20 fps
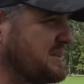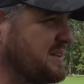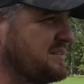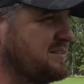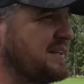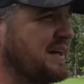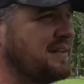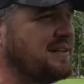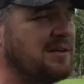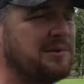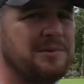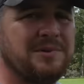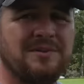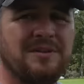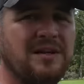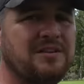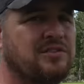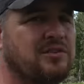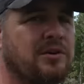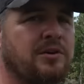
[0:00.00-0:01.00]
things out there, because
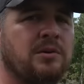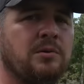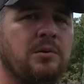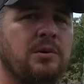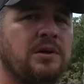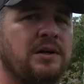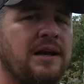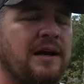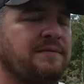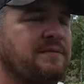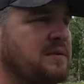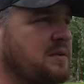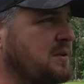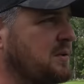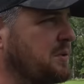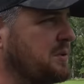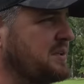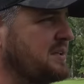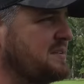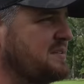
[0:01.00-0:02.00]
I sure don't want to have to
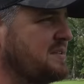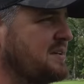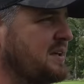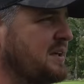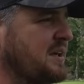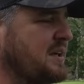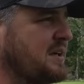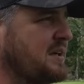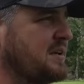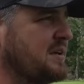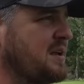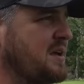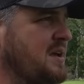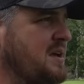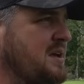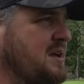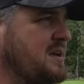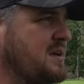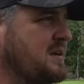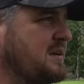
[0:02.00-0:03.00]
deal with this again.
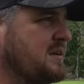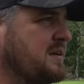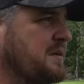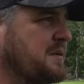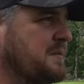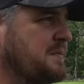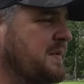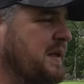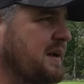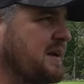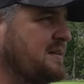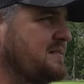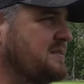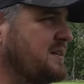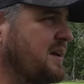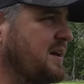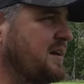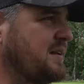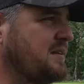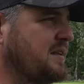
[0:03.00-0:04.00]
Like I
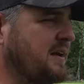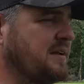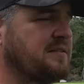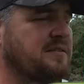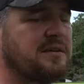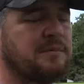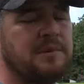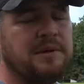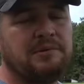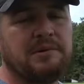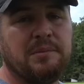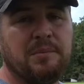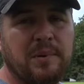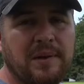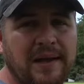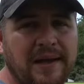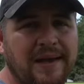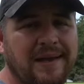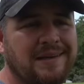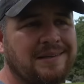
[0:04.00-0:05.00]
said, things can be
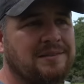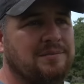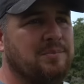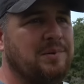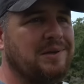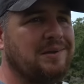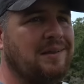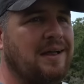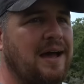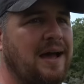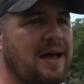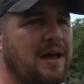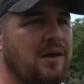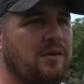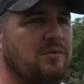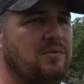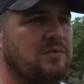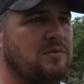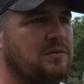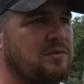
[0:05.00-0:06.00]
replaced, but
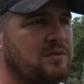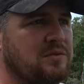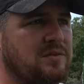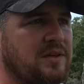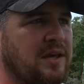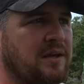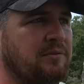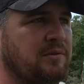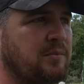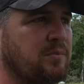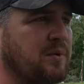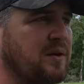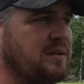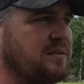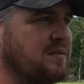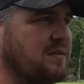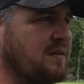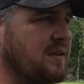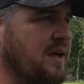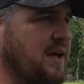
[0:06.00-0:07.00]
life, you just can't
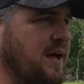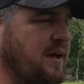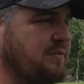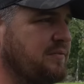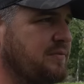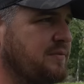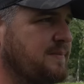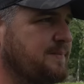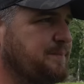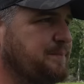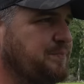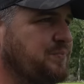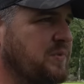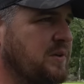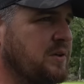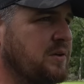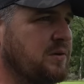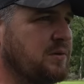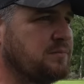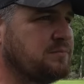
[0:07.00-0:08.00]
replace a life.
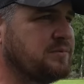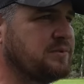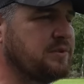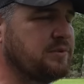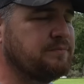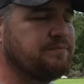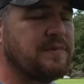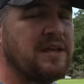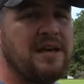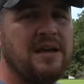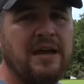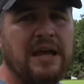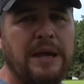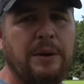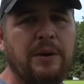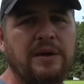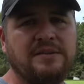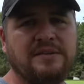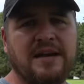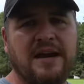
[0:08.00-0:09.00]
You know, so
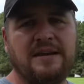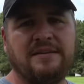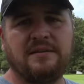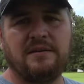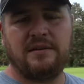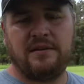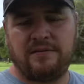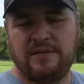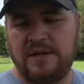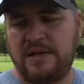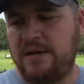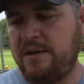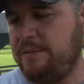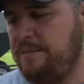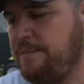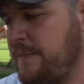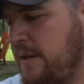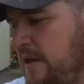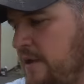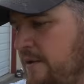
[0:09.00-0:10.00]
anyways, guys, I'll leave that
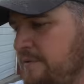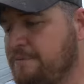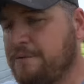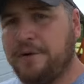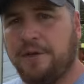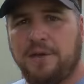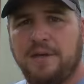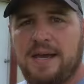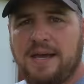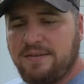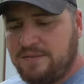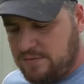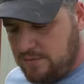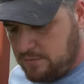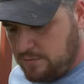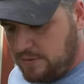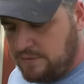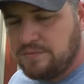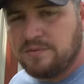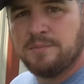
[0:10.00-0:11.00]
up for you guys
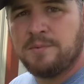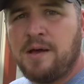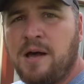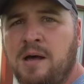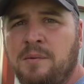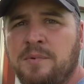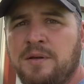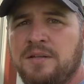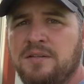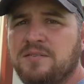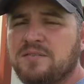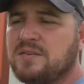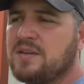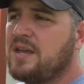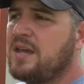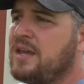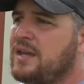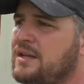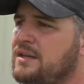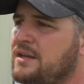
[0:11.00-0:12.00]
to leave some comments.
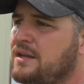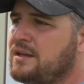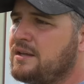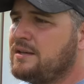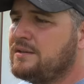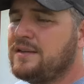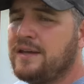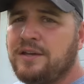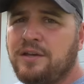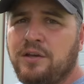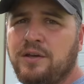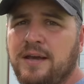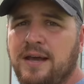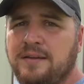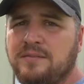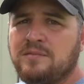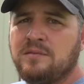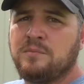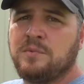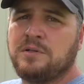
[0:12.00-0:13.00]
And thank you
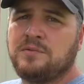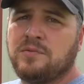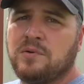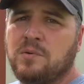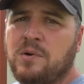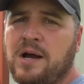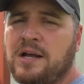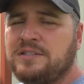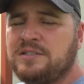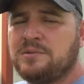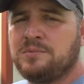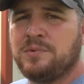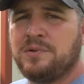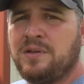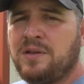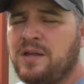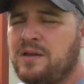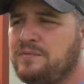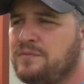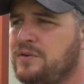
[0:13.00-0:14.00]
guys so much for watching. We
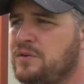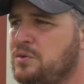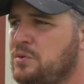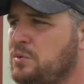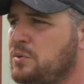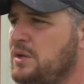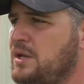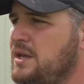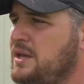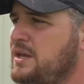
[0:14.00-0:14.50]
love you.